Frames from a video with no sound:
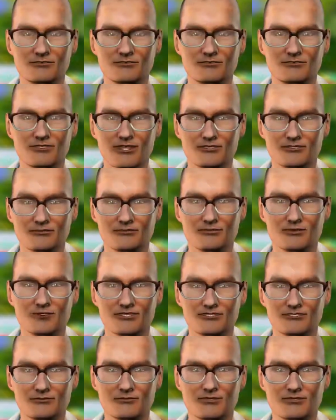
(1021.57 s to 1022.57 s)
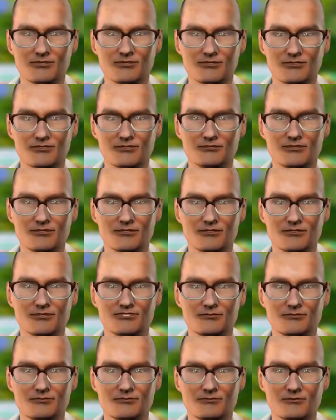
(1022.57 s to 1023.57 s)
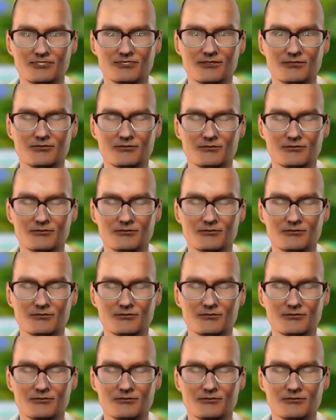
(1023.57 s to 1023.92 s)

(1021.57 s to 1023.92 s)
May your face be rubbed in the dust. Is this what